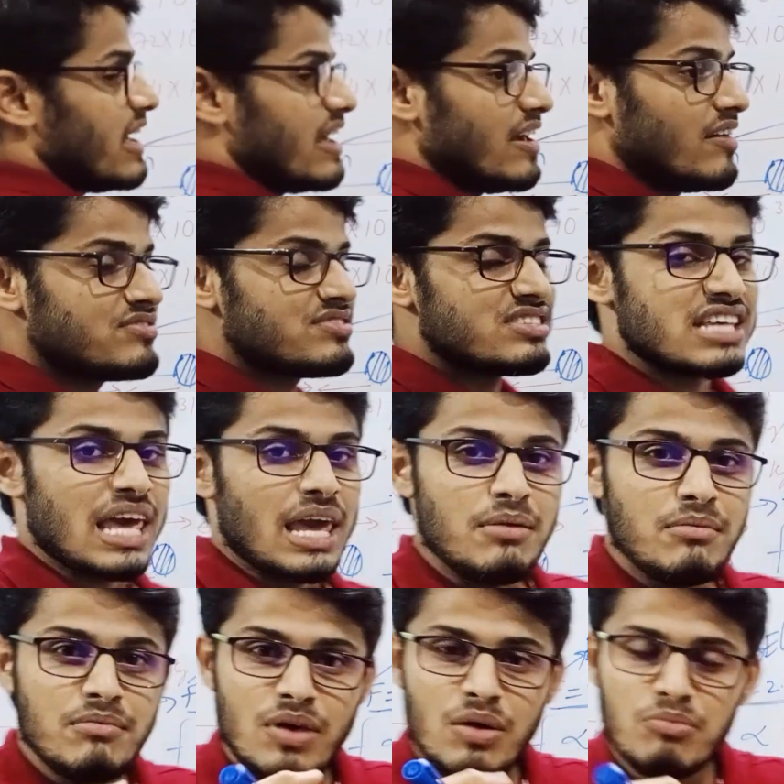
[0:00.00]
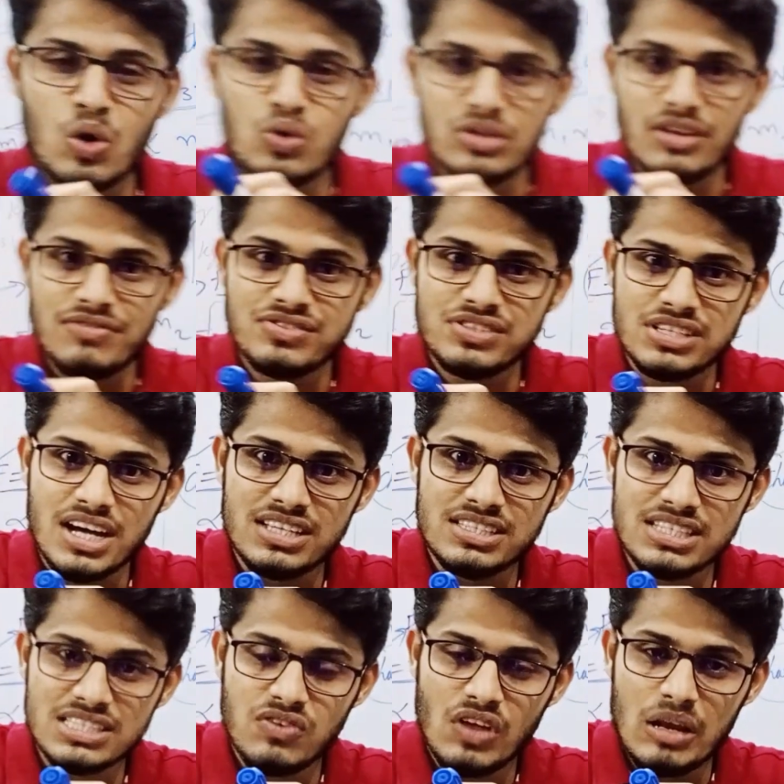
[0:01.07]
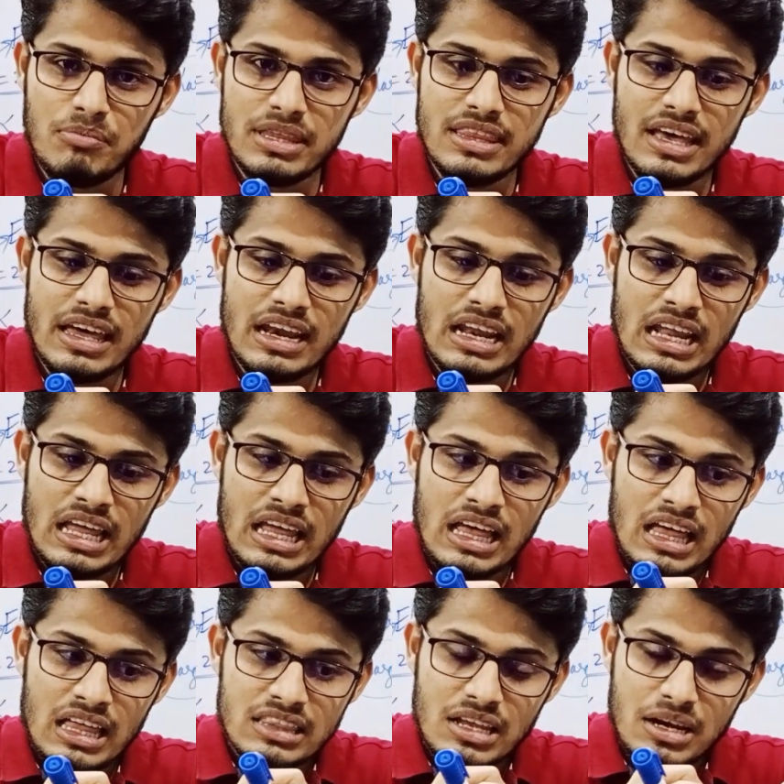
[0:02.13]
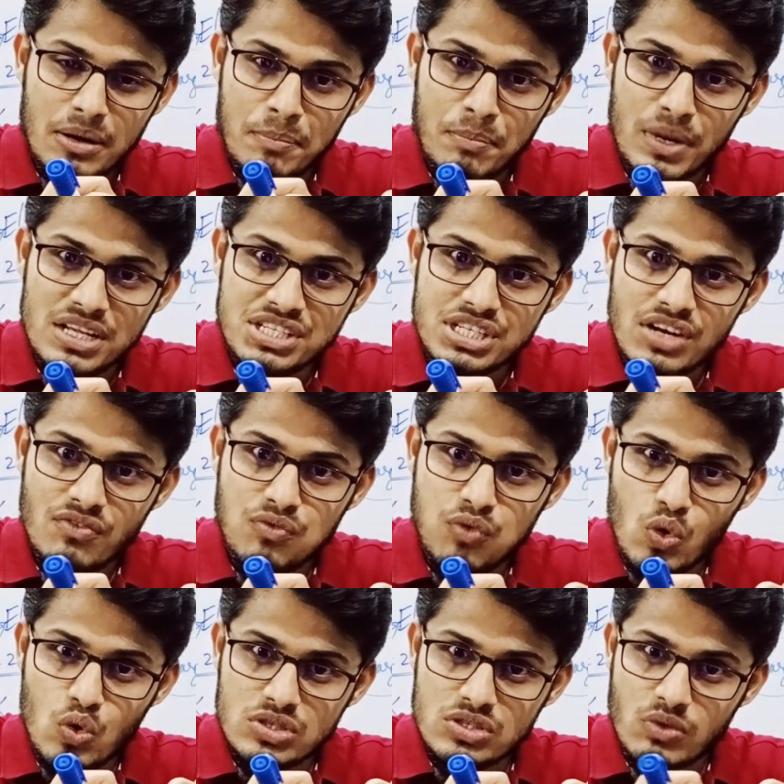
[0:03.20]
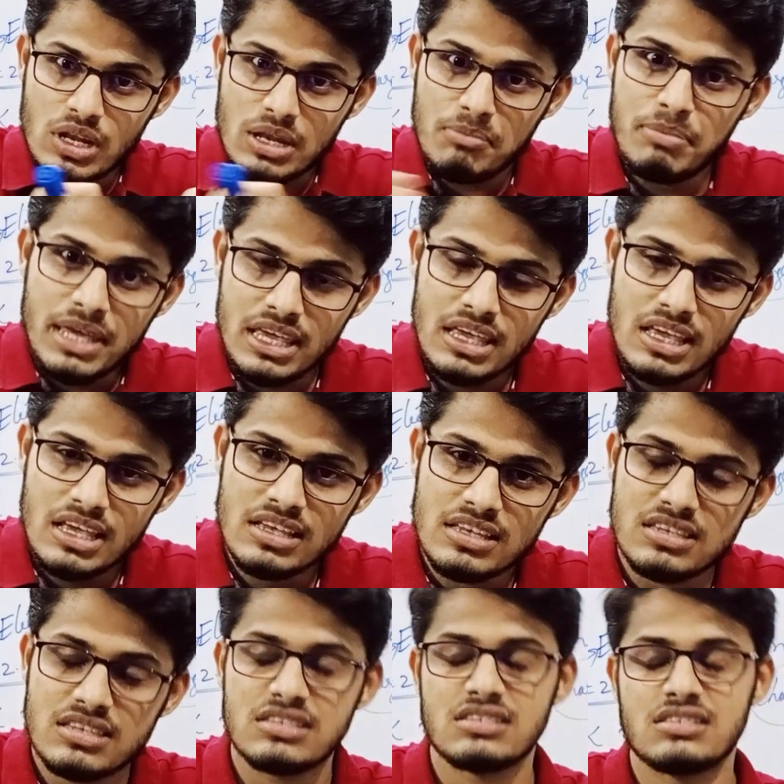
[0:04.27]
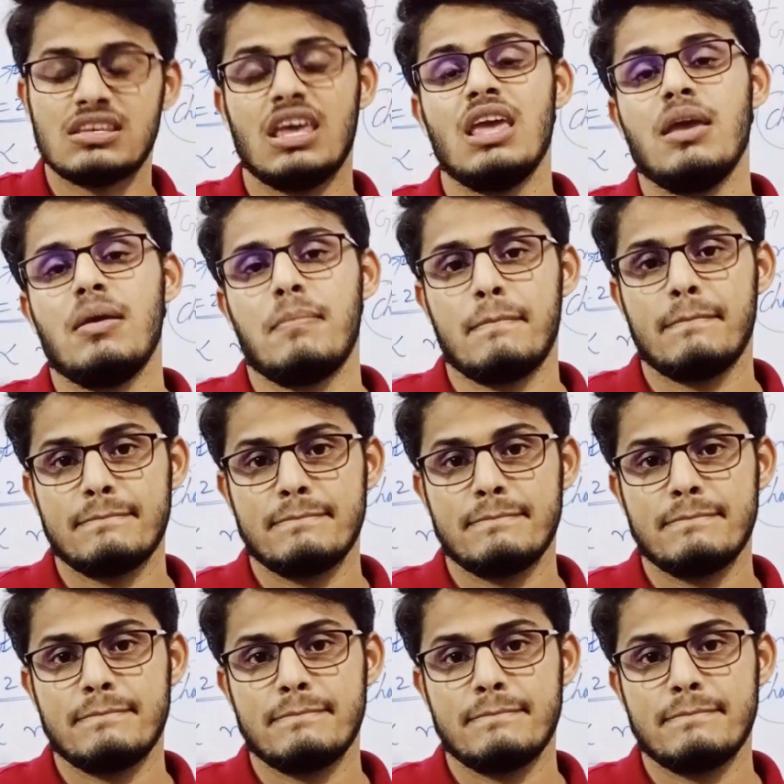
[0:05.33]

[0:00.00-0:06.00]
If same amount of charges will be there, the repulsion force will be same.